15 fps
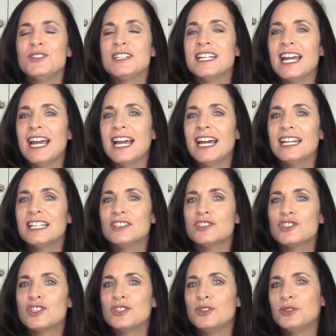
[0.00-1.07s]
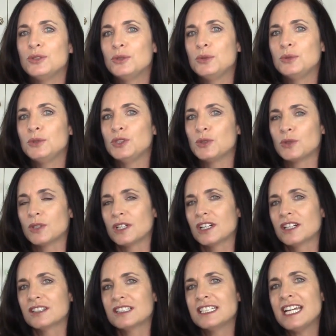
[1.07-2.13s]
You can add it to
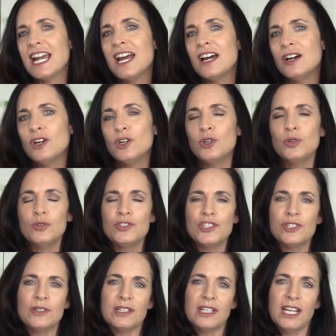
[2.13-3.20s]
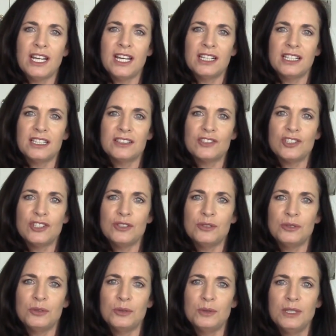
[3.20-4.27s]
your couch, you can add it
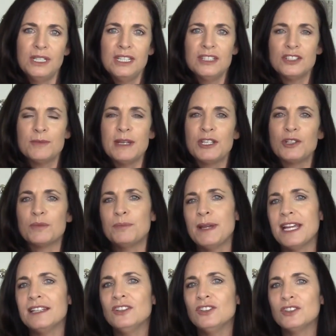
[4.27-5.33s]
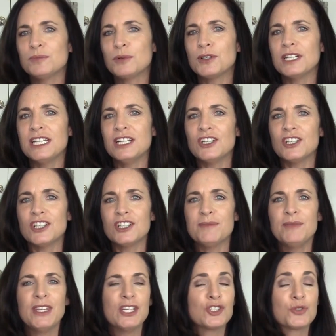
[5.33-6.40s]
to, to make your bed look prettier.
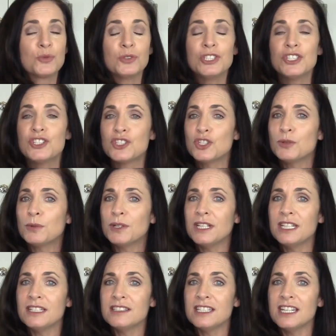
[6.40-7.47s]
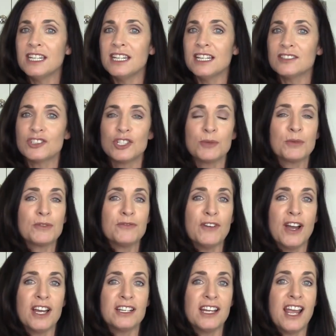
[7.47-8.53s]
It's really super easy and super
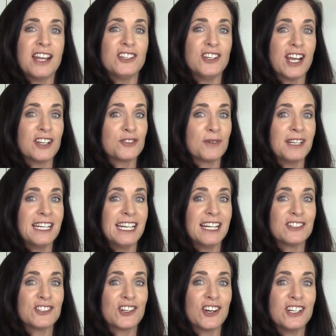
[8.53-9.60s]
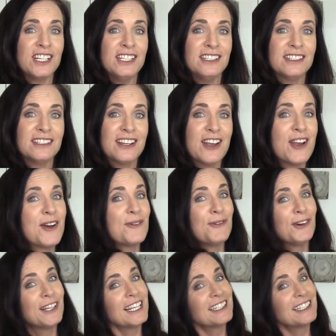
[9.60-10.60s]
fun. And you guys ready to get started? Well,